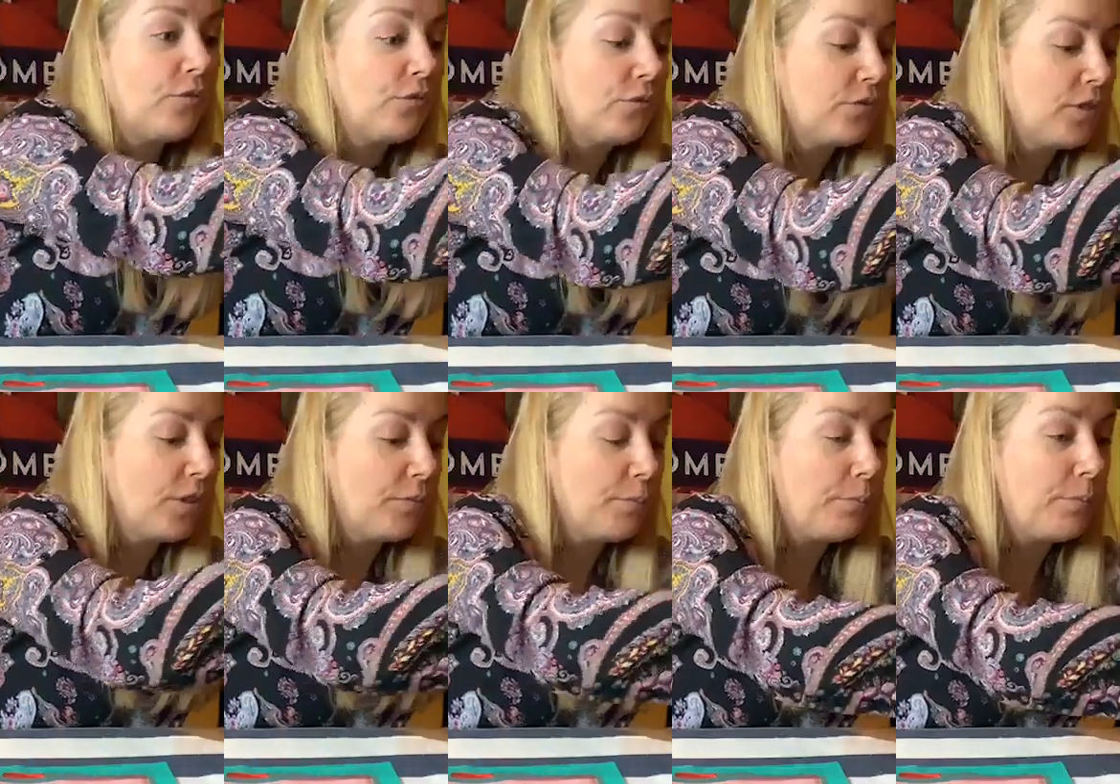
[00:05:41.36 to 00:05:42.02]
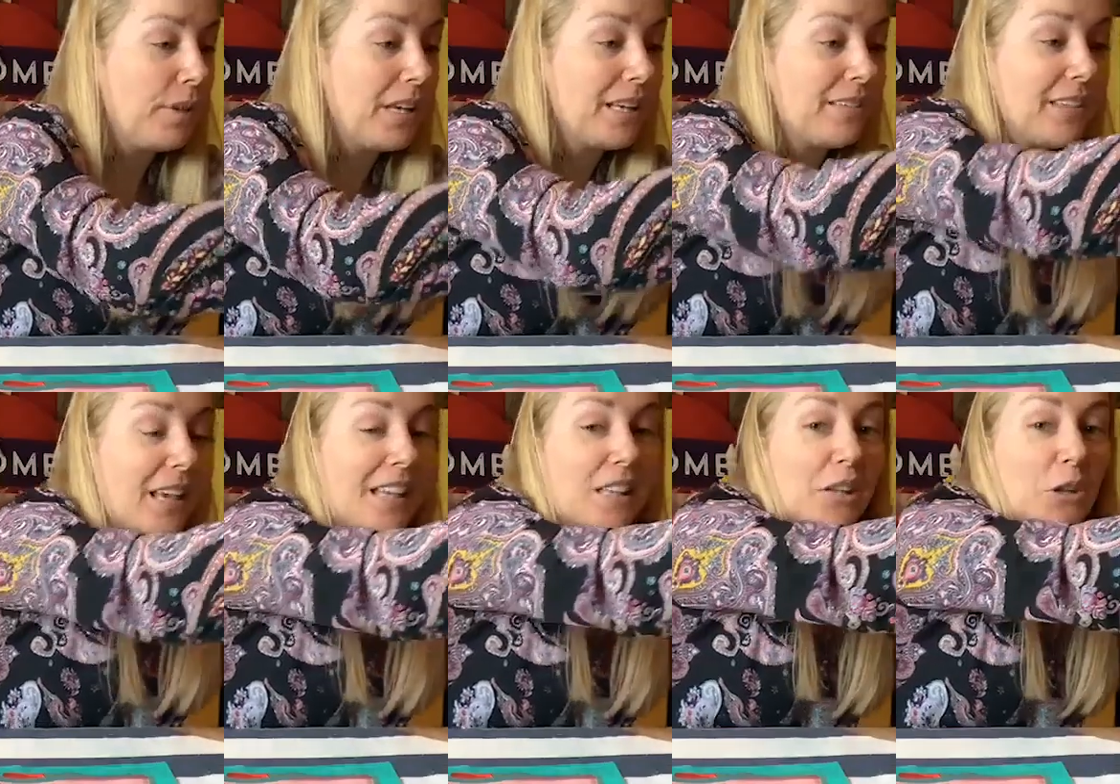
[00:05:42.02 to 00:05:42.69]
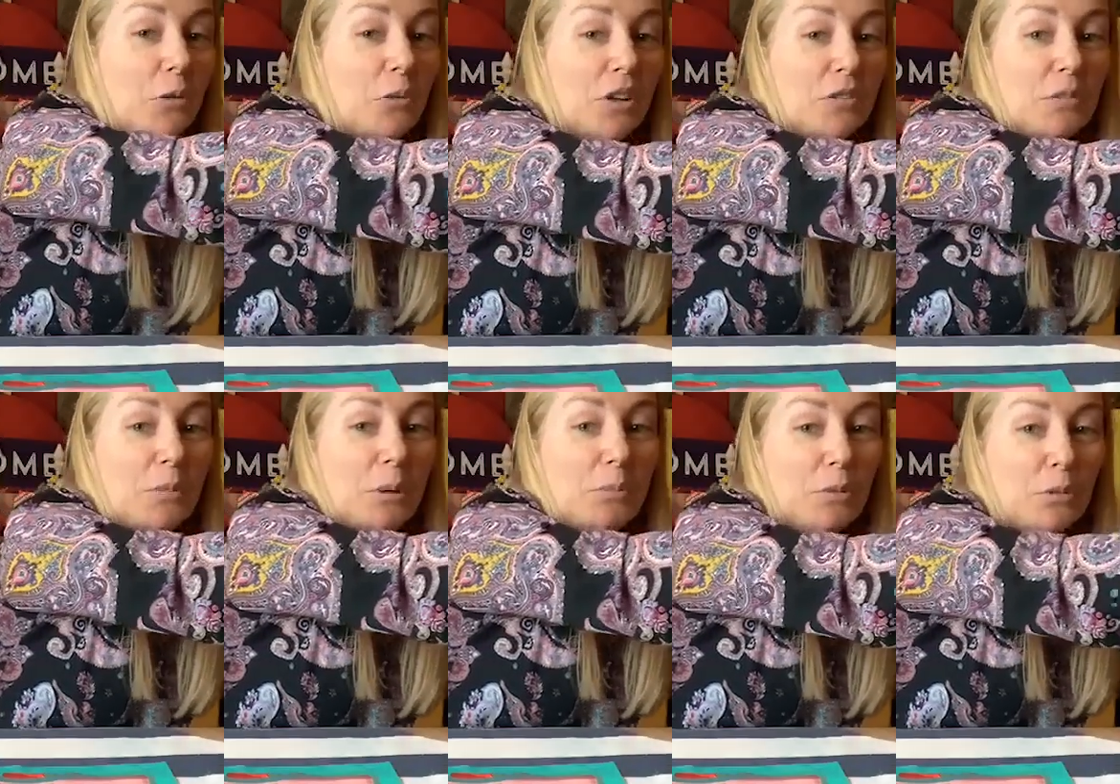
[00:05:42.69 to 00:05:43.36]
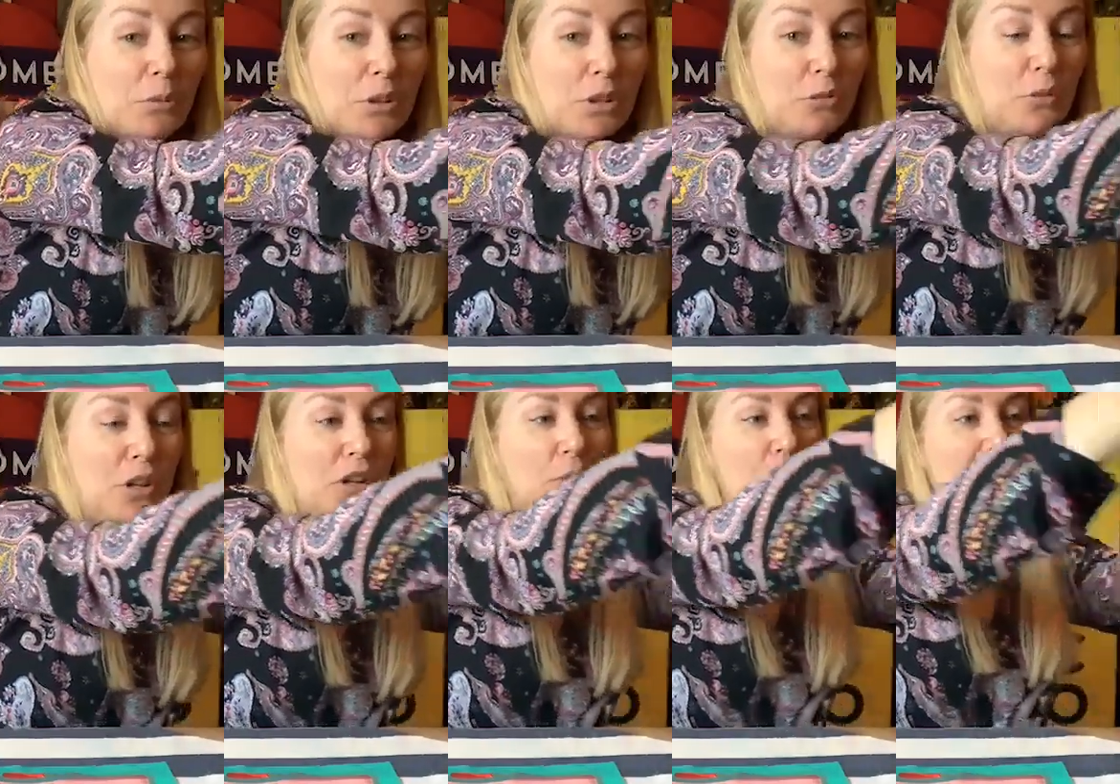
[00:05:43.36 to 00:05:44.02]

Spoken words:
the big thing that you want to remember when you're working with